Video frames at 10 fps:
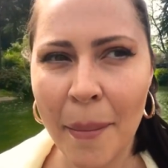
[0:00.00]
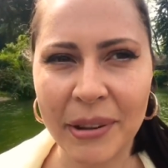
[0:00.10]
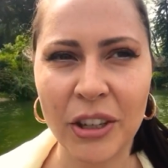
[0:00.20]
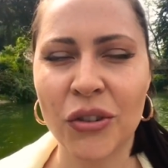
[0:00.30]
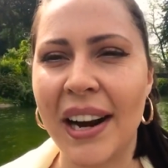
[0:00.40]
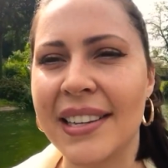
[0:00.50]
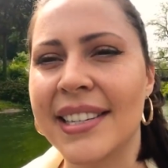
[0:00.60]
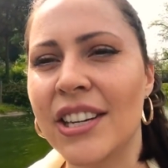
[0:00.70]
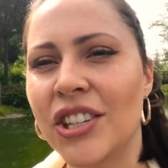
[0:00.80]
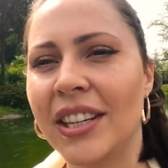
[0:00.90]
But the
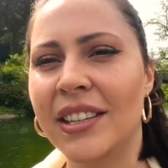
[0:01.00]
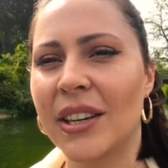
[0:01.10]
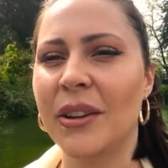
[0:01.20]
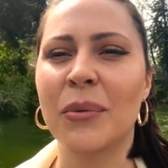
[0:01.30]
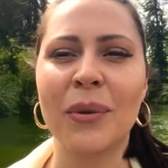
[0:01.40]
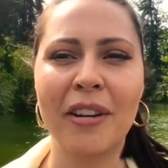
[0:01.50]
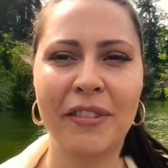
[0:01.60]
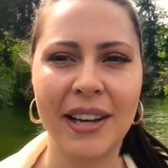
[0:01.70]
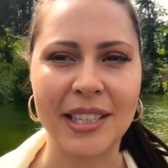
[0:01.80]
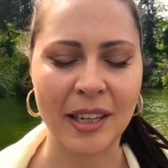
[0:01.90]
transitions are the
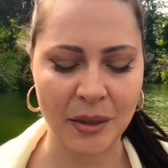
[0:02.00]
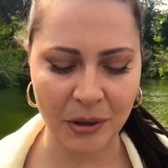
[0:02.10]
roughest because